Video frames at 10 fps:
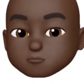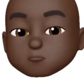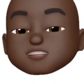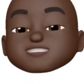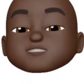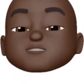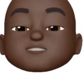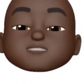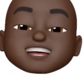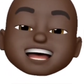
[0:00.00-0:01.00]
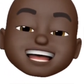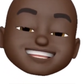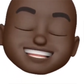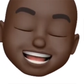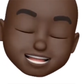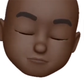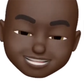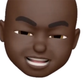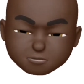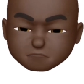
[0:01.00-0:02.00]
What's going on, guys? Adam
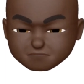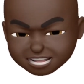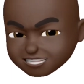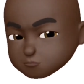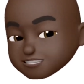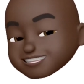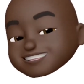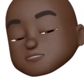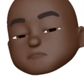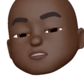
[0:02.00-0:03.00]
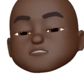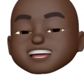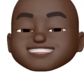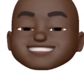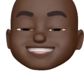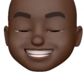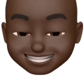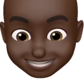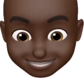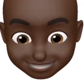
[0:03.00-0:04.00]
again, back with the Atomic Garage, and
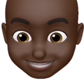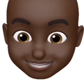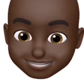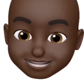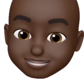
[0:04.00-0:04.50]
today